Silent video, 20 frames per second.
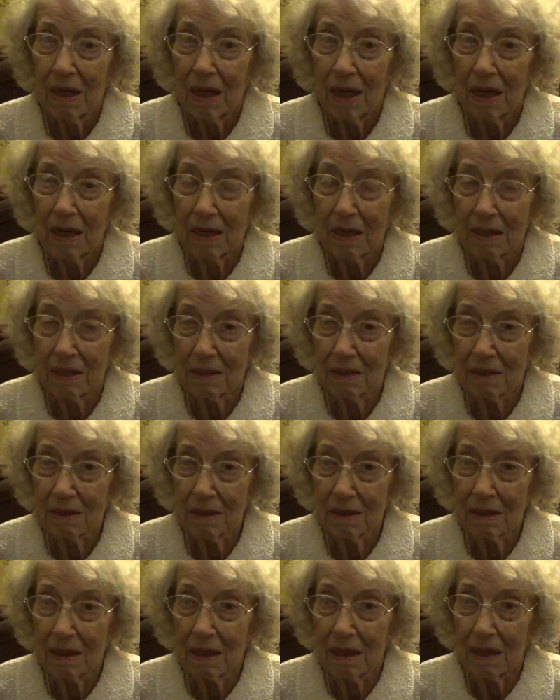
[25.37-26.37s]
and
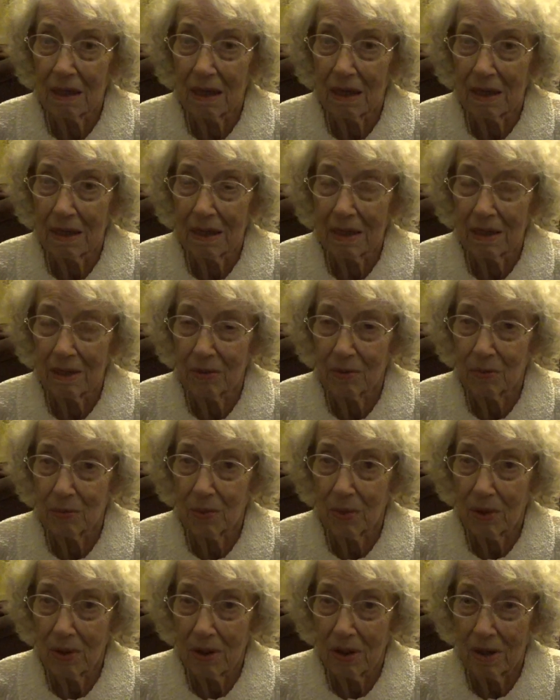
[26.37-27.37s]
I had
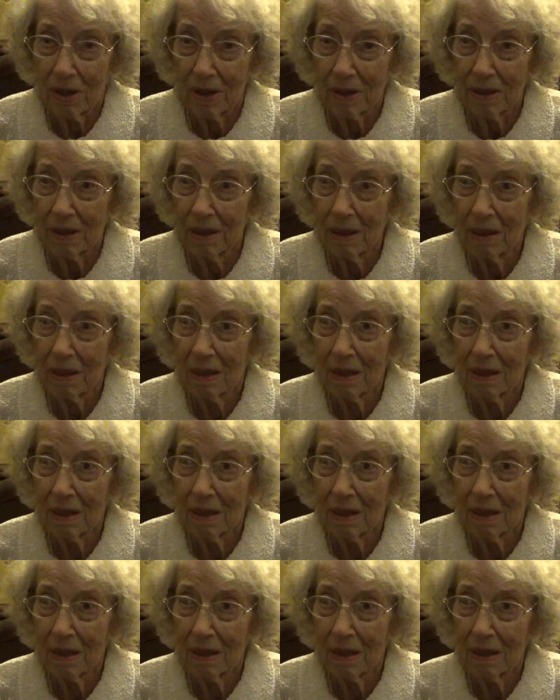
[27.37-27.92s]
Ron.